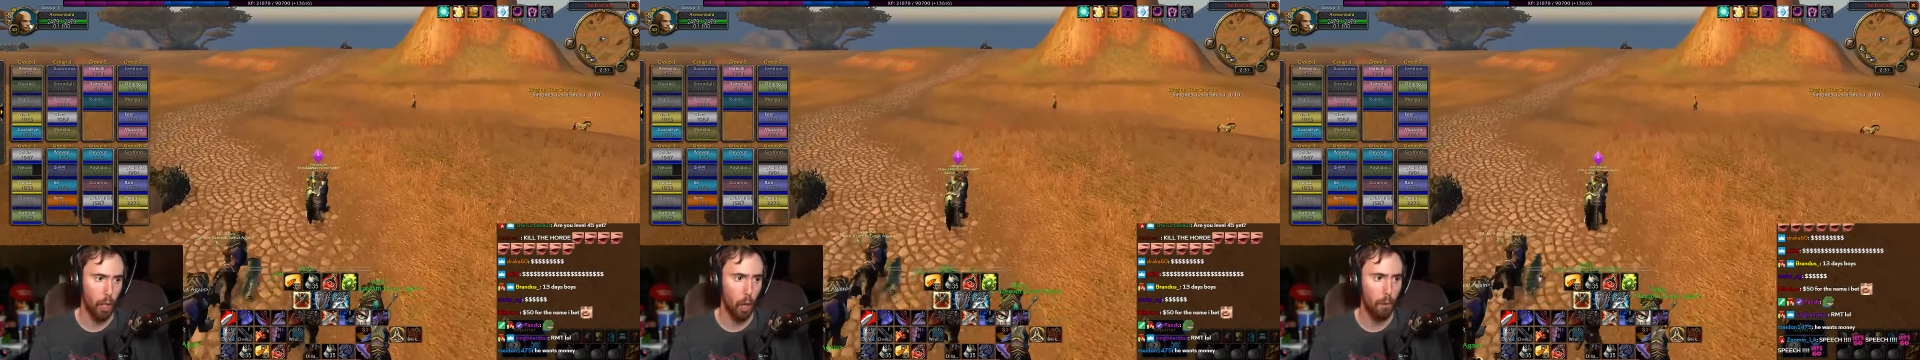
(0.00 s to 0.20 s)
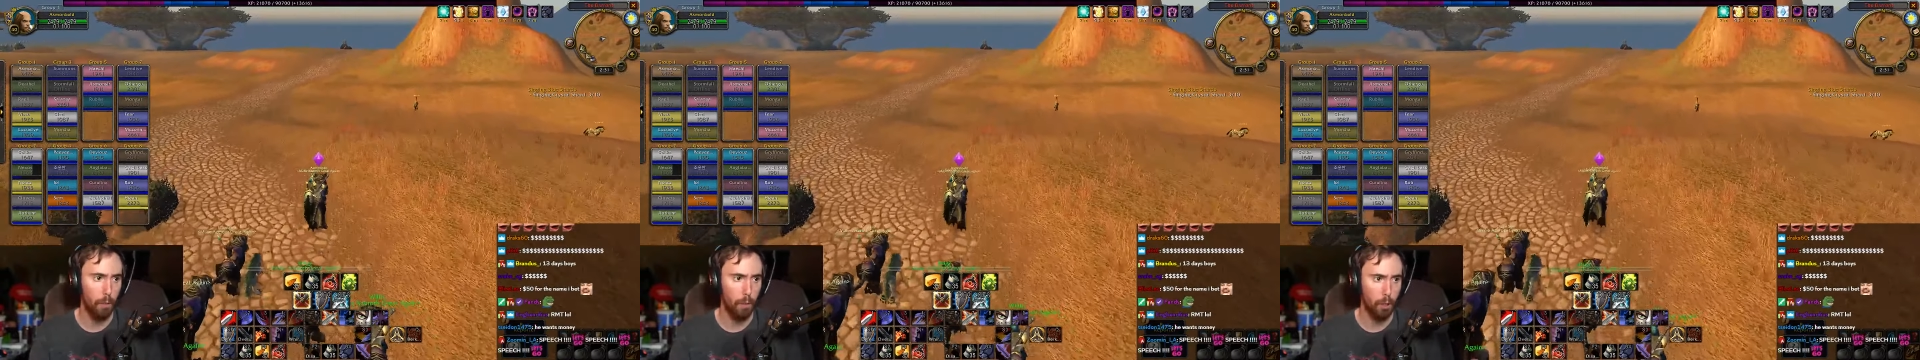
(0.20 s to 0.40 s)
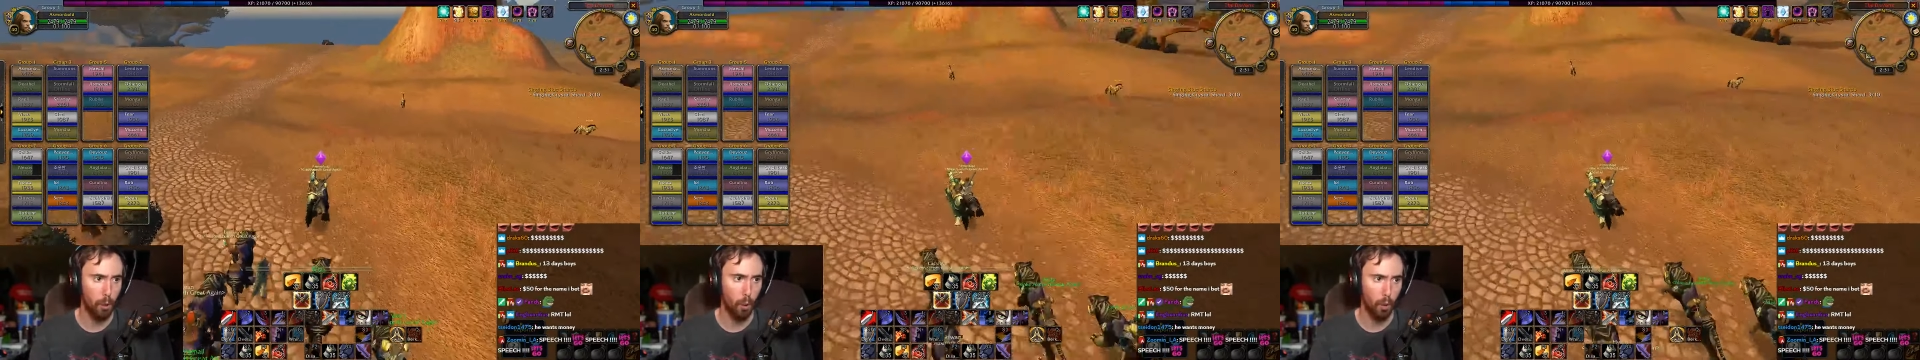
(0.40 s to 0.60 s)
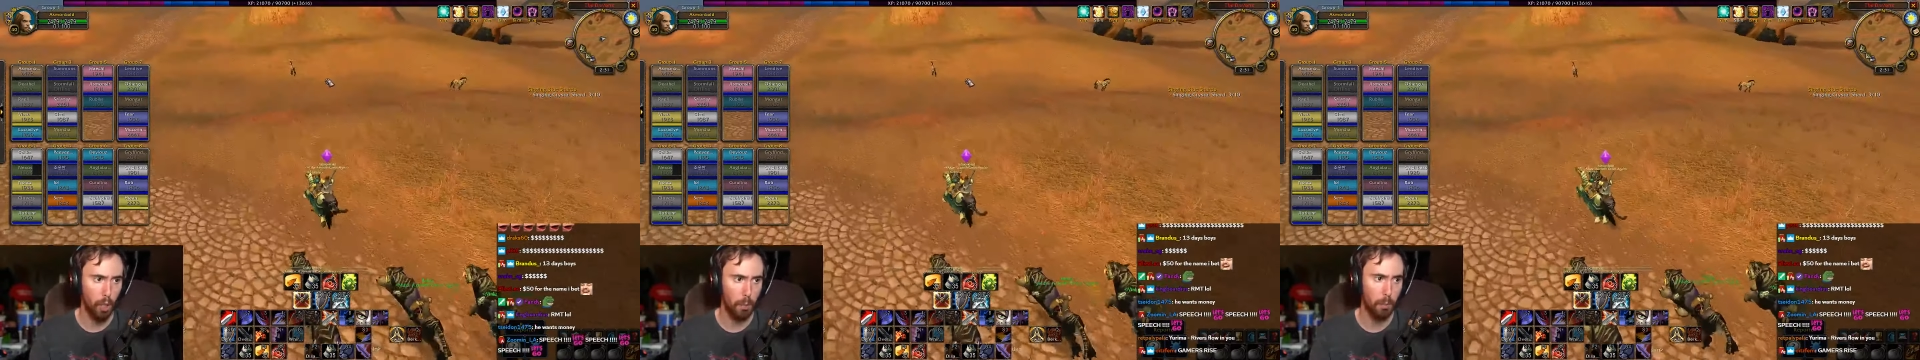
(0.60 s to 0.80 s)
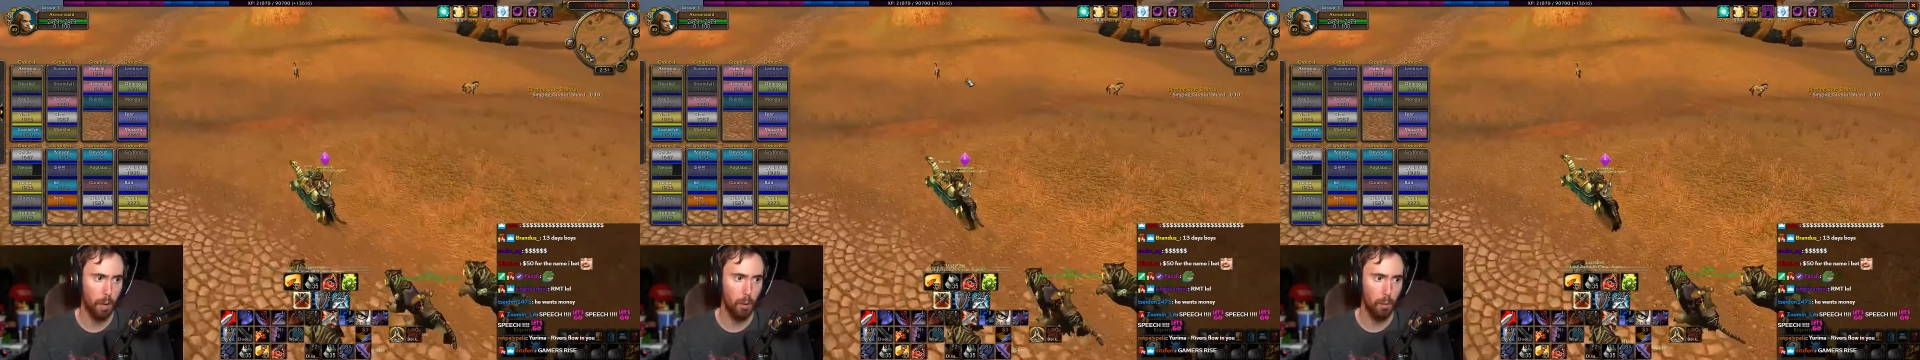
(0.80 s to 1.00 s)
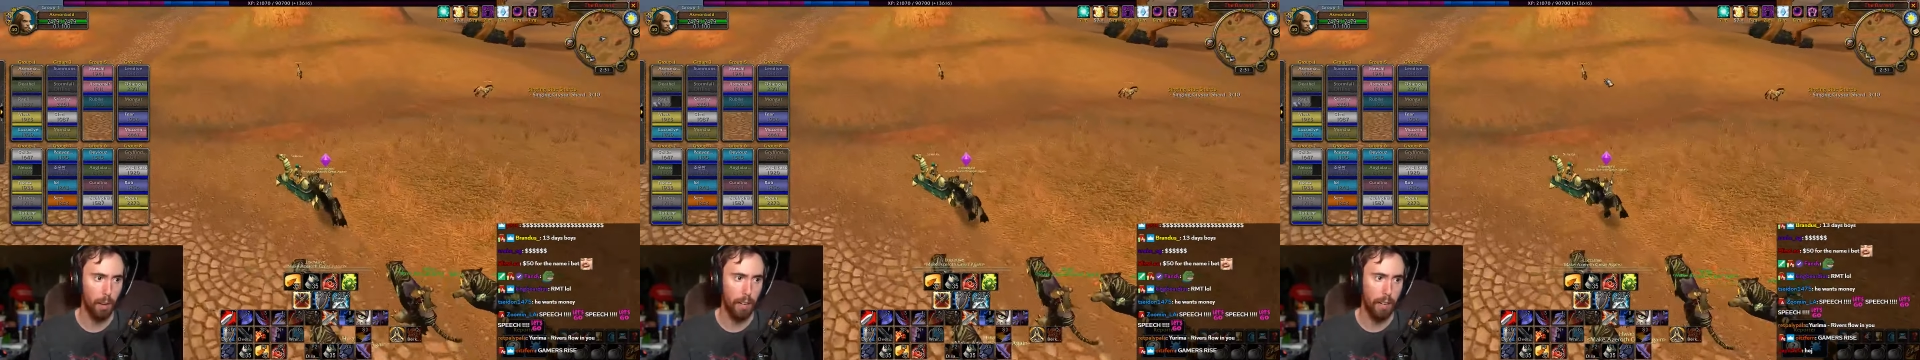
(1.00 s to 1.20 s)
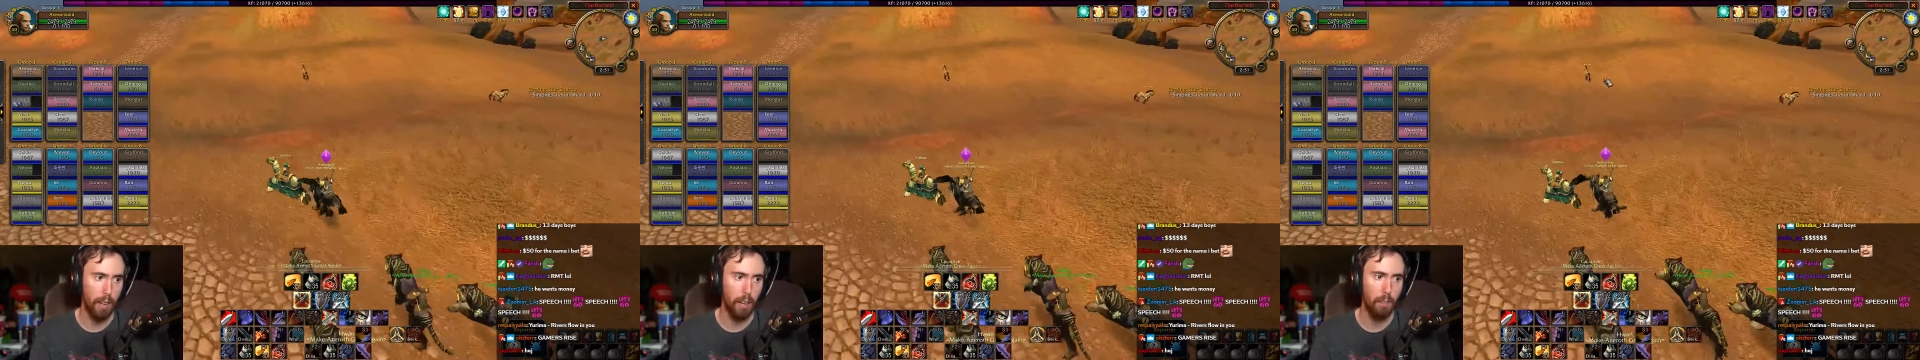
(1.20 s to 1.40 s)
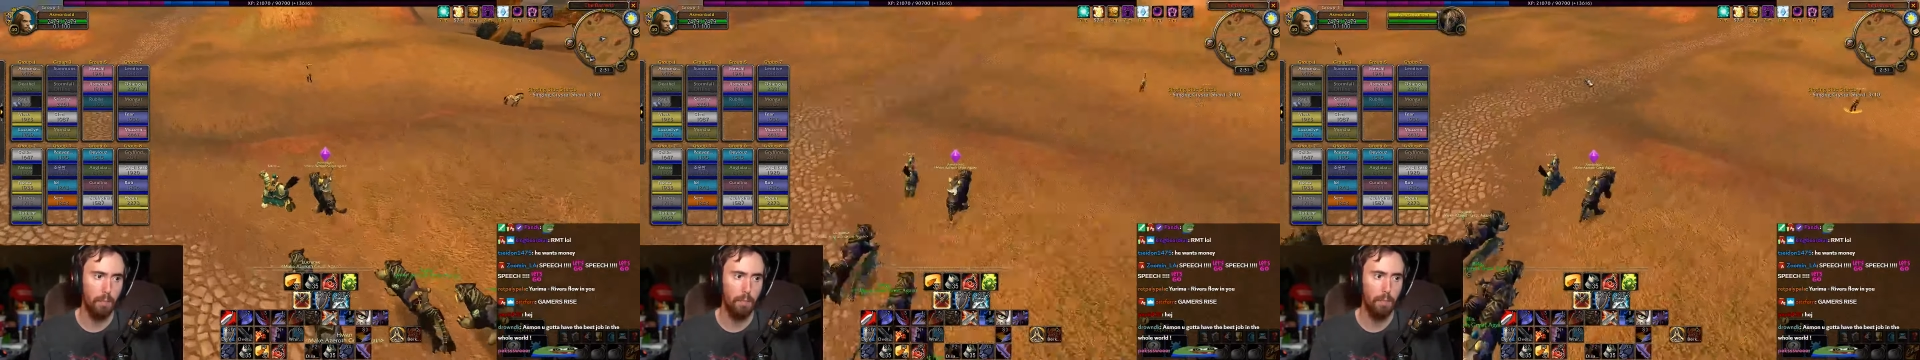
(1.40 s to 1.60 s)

over to Orgrimmar right now.